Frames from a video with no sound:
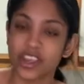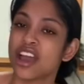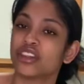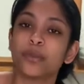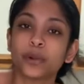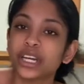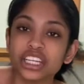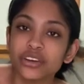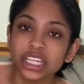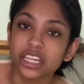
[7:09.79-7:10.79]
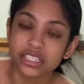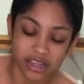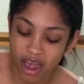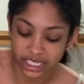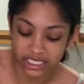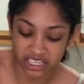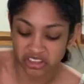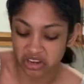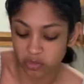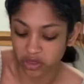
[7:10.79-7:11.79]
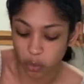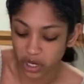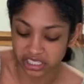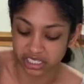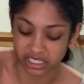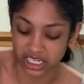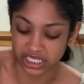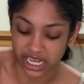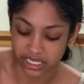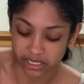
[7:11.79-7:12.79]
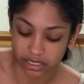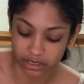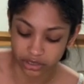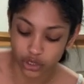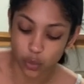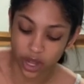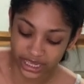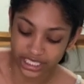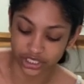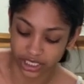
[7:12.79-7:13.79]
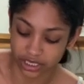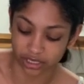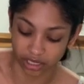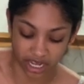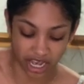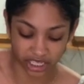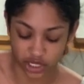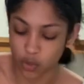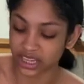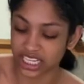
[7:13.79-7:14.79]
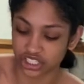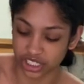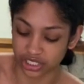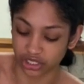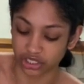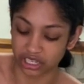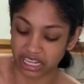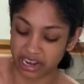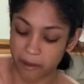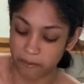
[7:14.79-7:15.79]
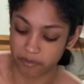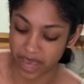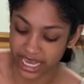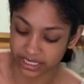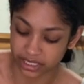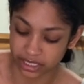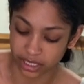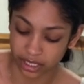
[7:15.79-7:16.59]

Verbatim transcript: The prettier it looks, honestly, the, the worse it's gonna taste. You want that shit to look ugly. You want that shit to look like a mess.